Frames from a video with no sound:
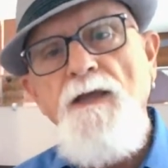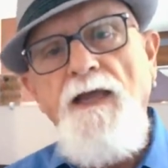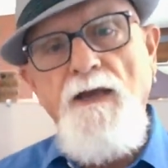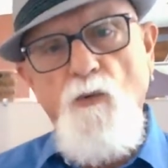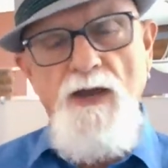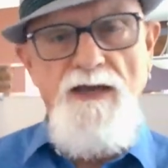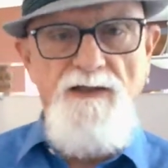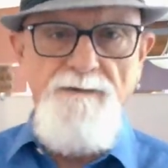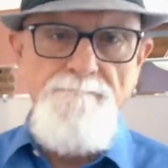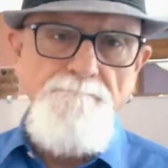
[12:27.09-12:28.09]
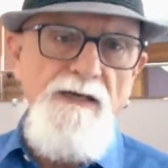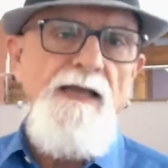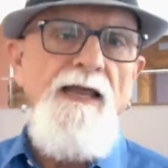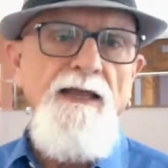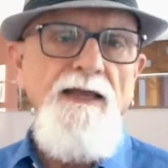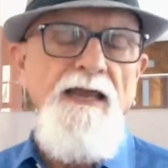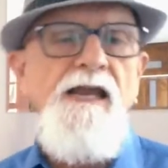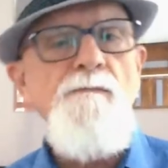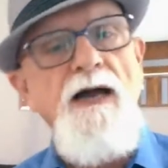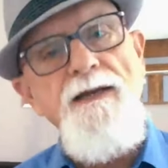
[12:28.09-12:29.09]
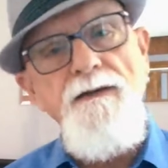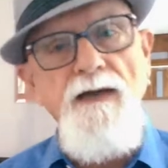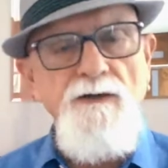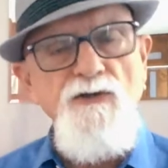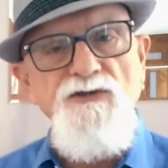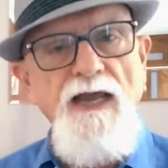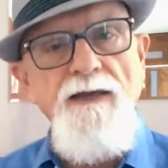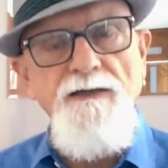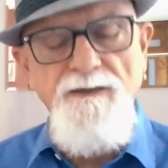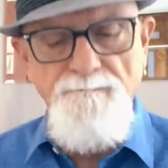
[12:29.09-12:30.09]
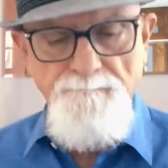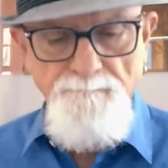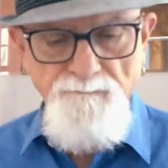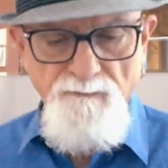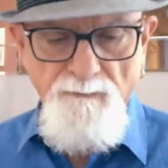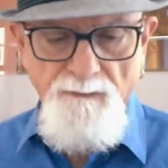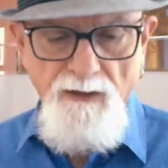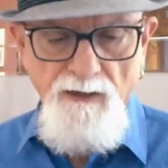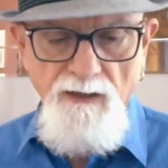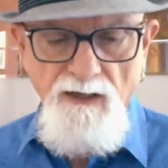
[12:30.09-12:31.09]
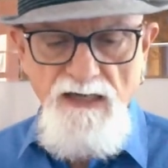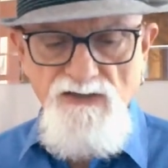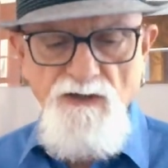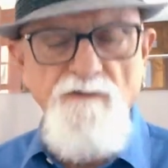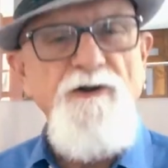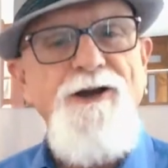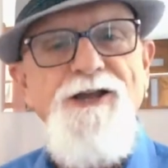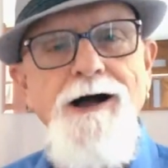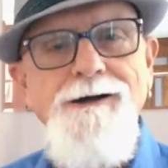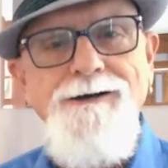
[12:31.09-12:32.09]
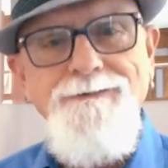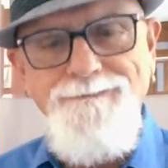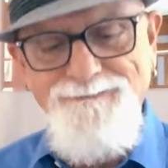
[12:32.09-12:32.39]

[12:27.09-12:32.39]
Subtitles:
in a way that he might understand it. He's still very young.